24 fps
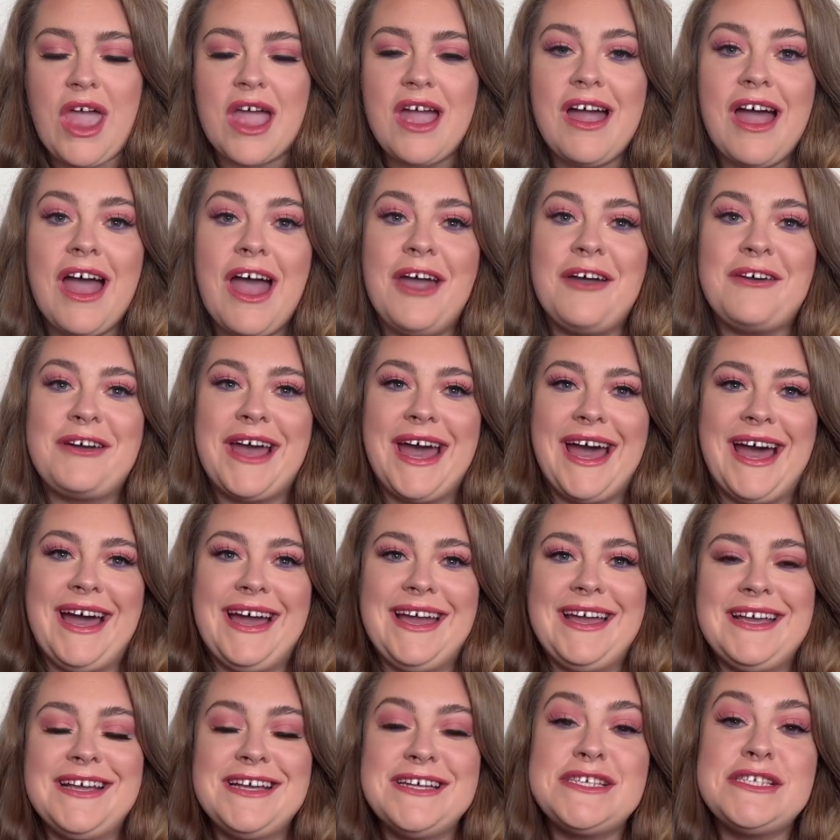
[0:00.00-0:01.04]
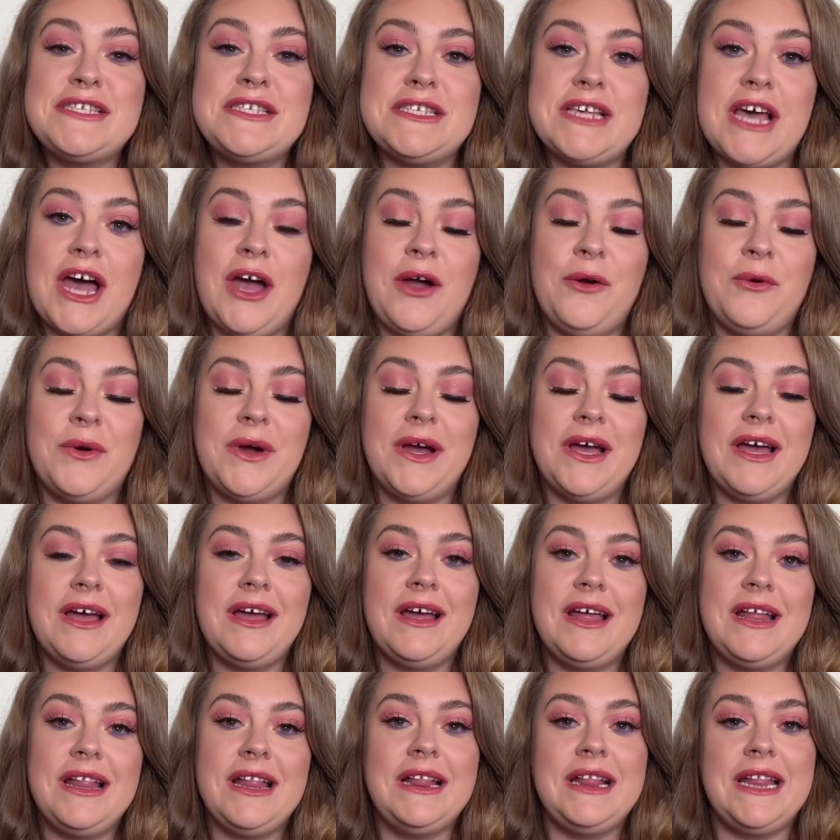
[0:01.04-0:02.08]
Okay, so
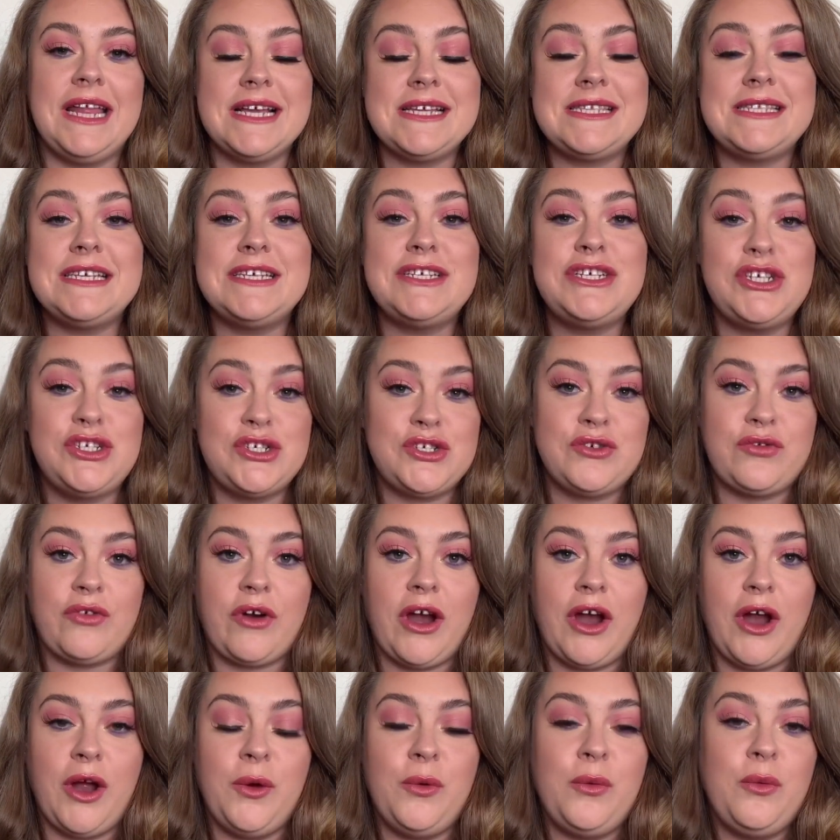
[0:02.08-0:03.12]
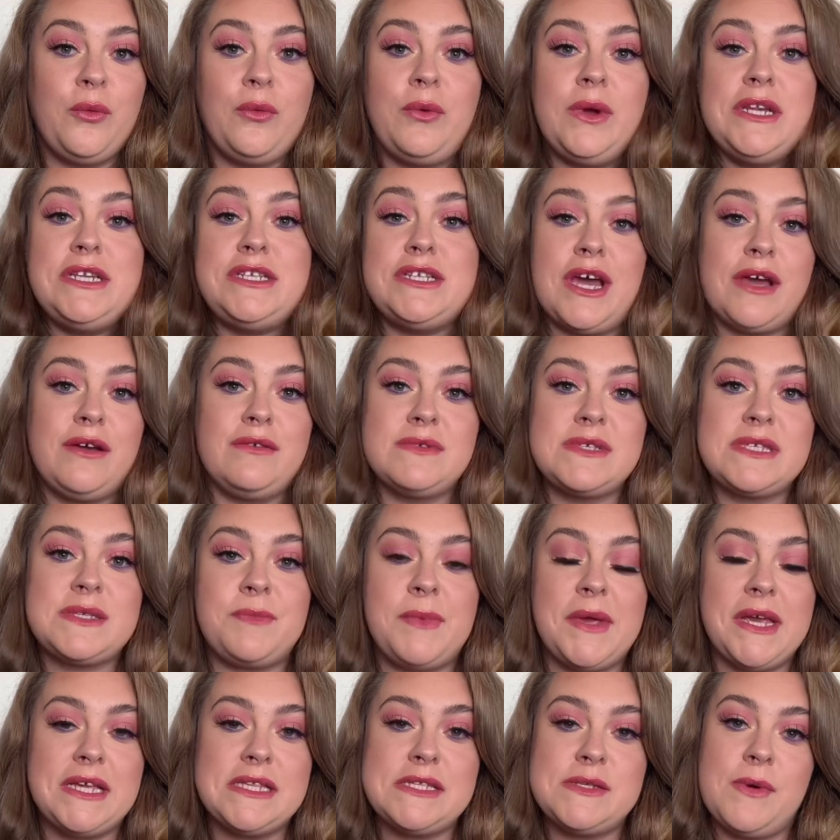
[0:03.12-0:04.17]
this is true. We don't
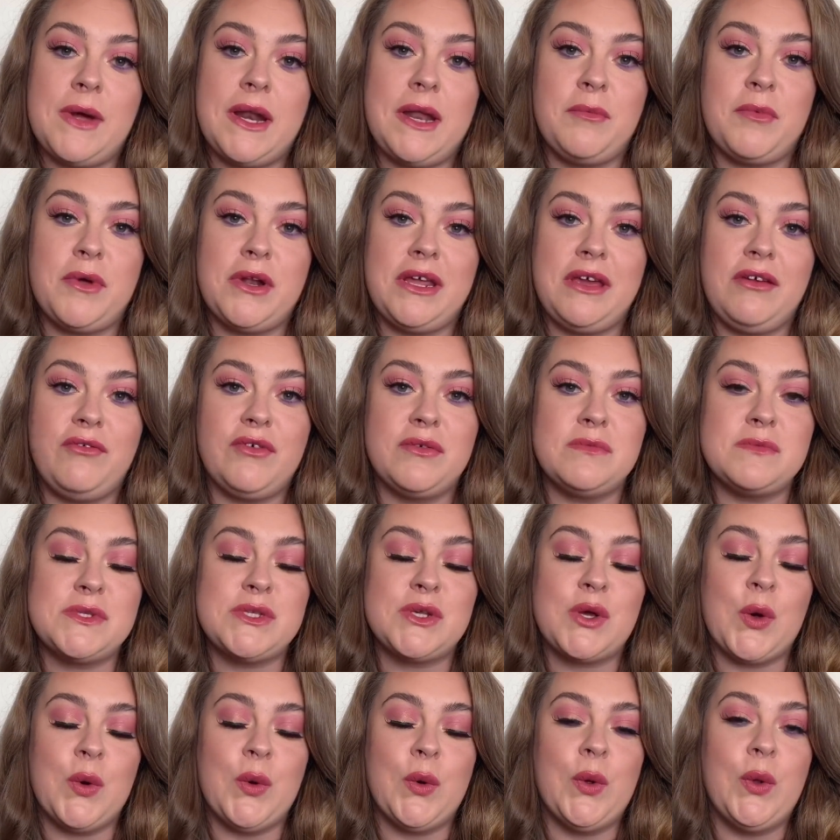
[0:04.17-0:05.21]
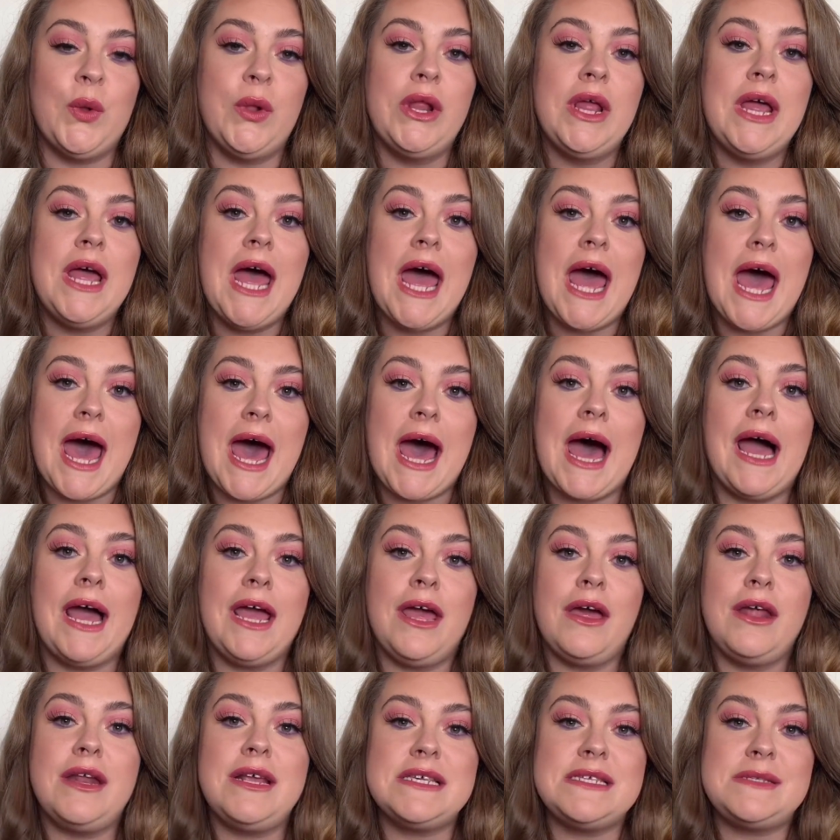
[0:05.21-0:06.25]
speak to anybody from school. I
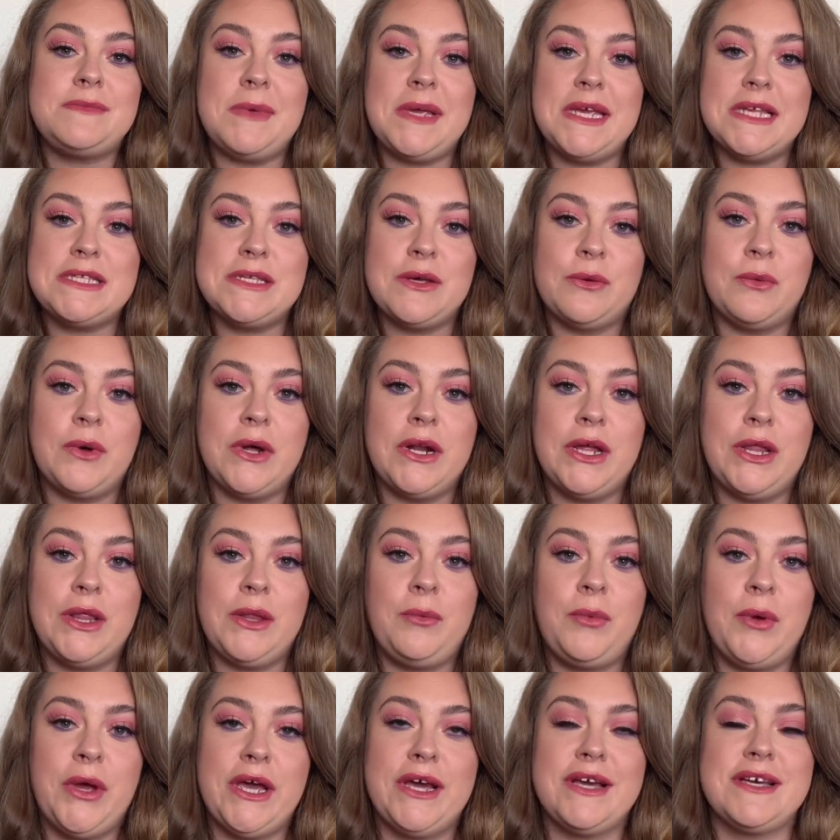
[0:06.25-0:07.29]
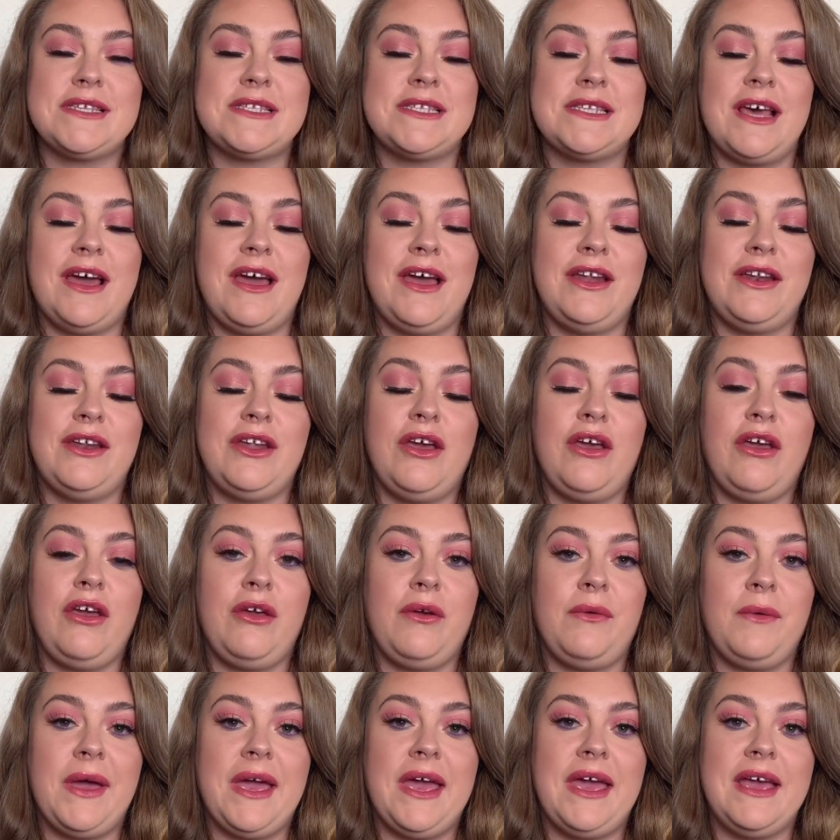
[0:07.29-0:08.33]
only speak to one other person, who
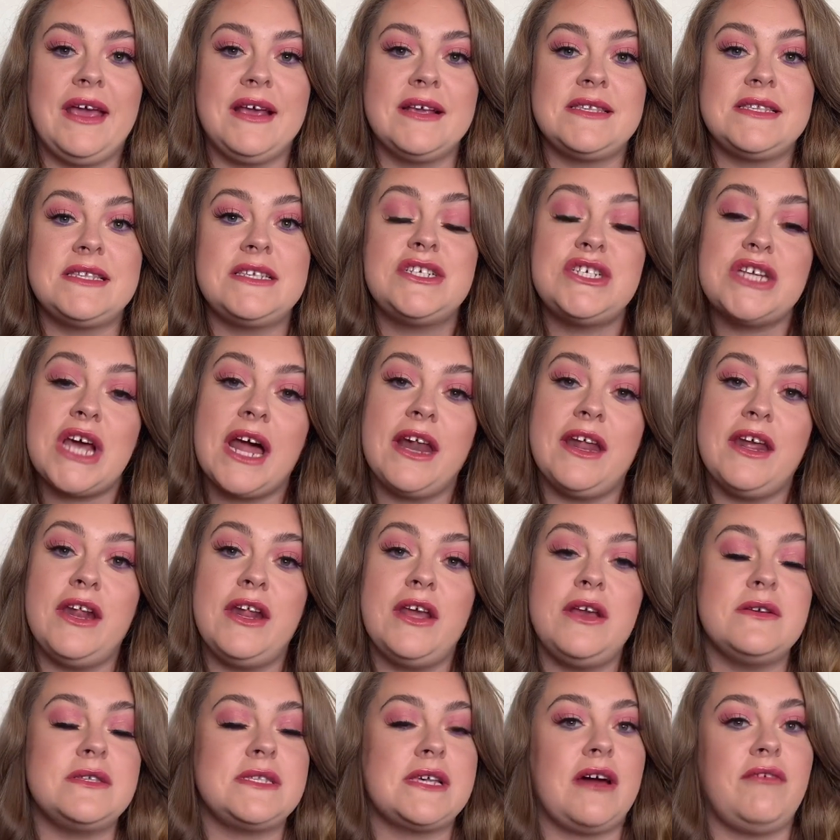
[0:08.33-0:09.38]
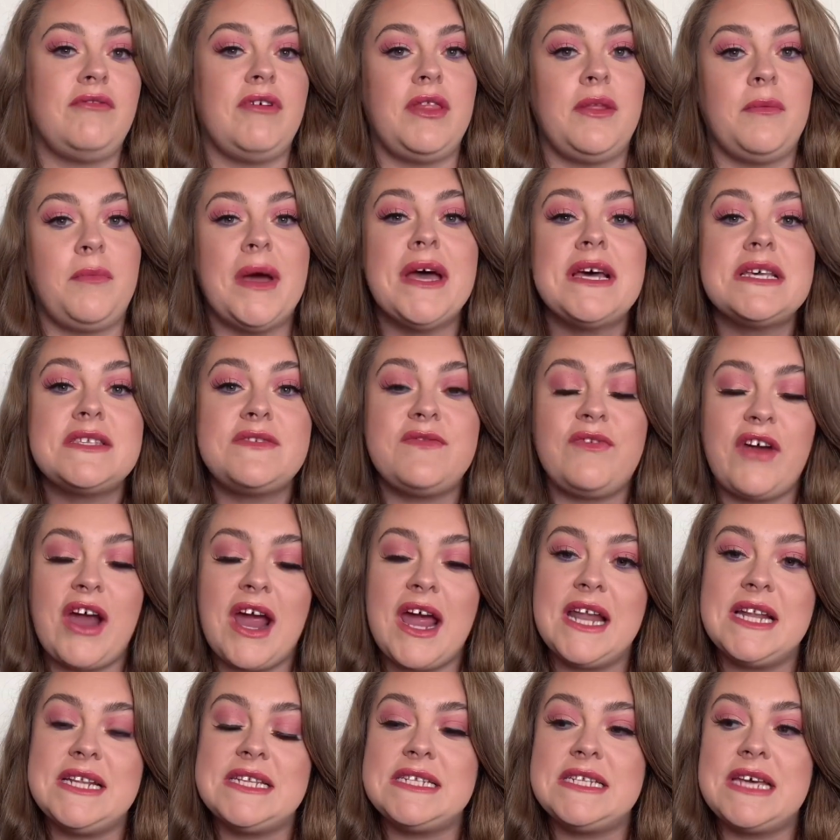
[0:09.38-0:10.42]
is Shannon, who's our other best
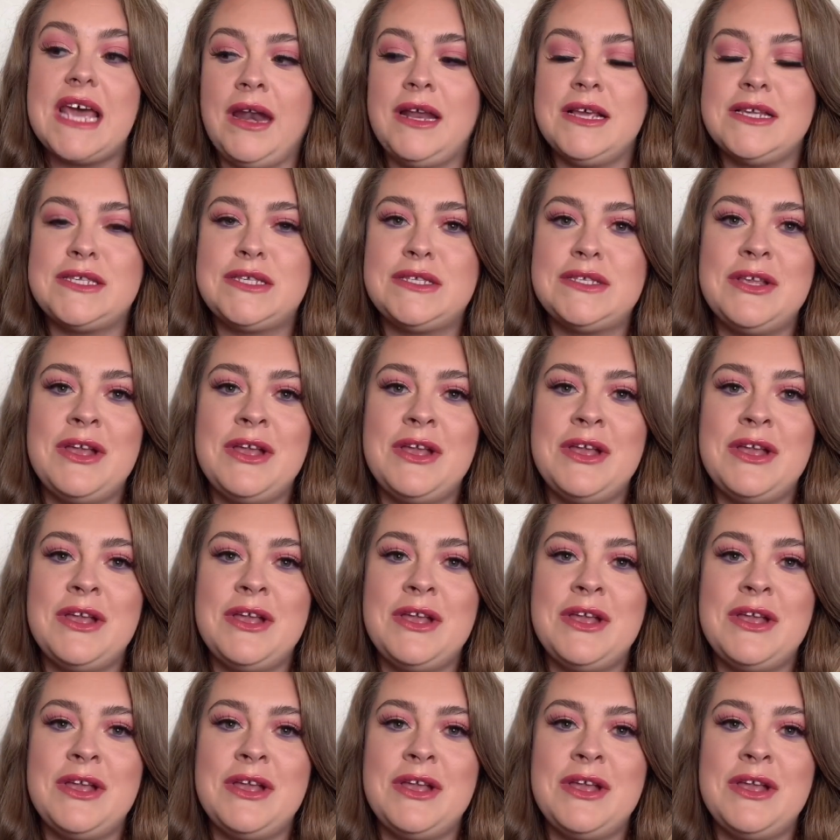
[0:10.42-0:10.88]
friend. And it's